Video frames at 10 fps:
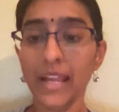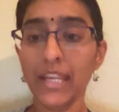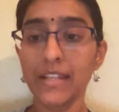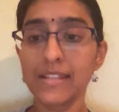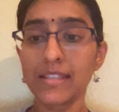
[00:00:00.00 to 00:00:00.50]
like
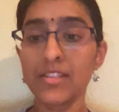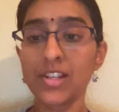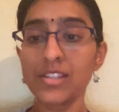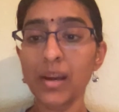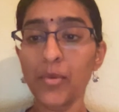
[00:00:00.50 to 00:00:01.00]
it is
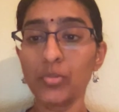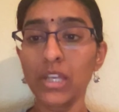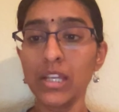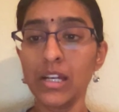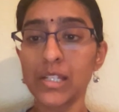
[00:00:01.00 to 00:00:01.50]
just above
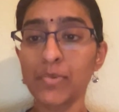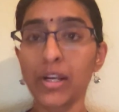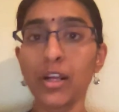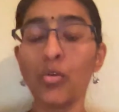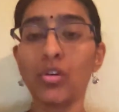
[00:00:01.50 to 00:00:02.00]
the
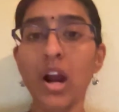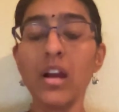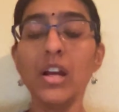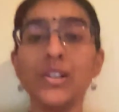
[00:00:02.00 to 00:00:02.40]
Swargaloka.